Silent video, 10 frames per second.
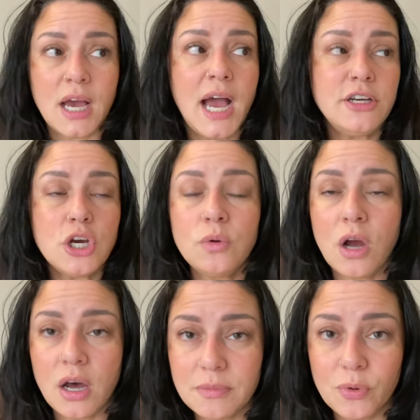I know
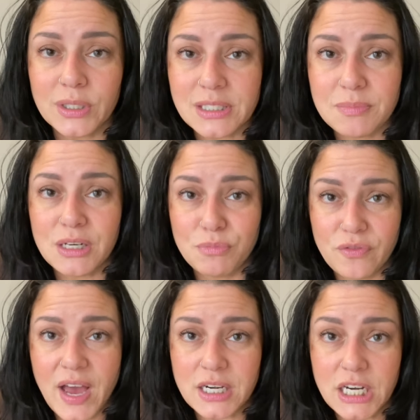God wants me to move
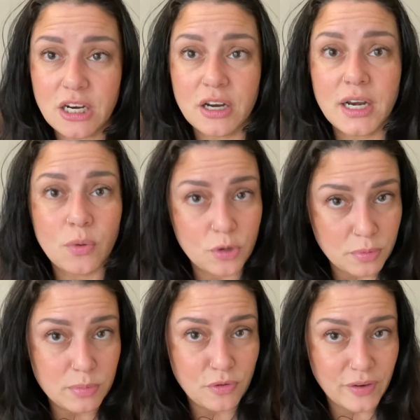out of here, and I will
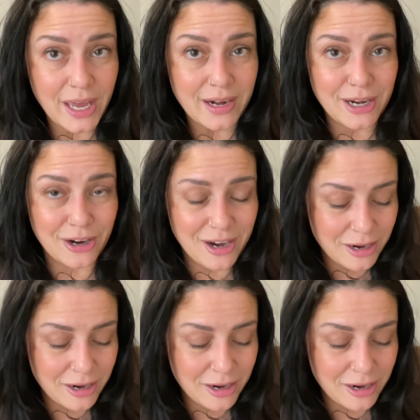be moving out of here.